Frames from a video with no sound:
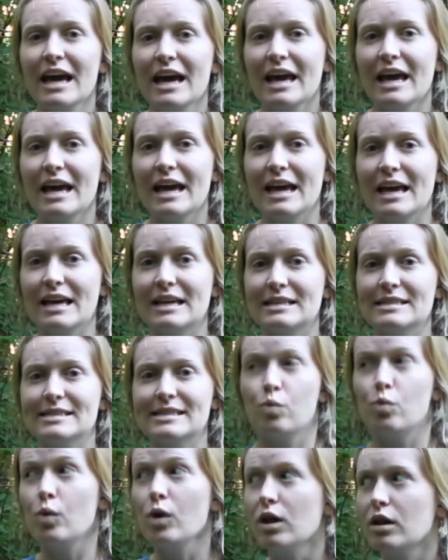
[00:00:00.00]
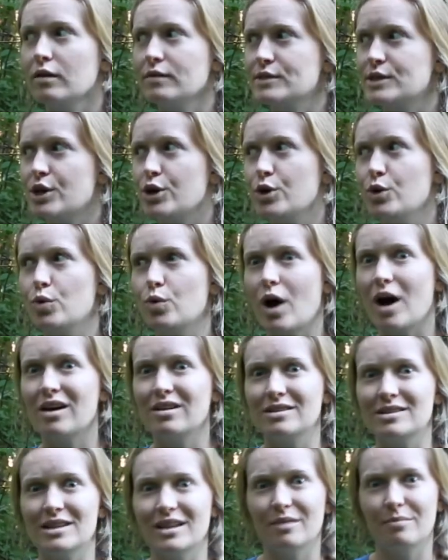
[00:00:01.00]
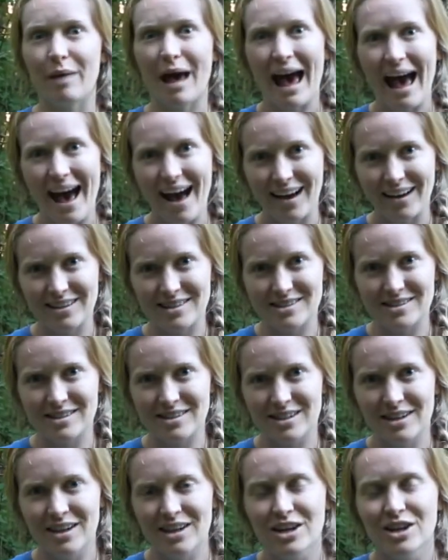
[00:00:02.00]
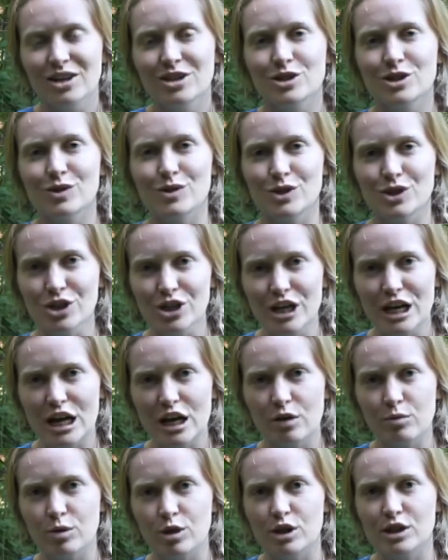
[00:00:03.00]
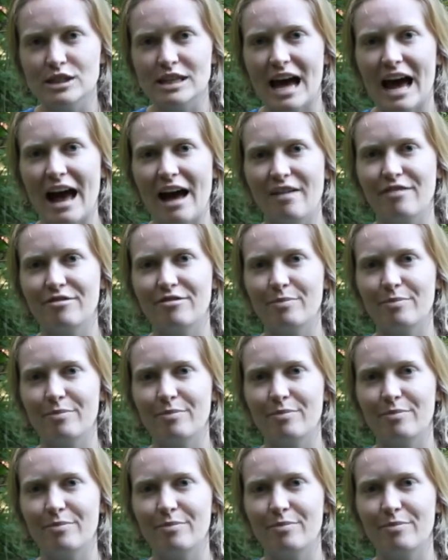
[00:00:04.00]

is wolves who hunt in packs. So certain animals have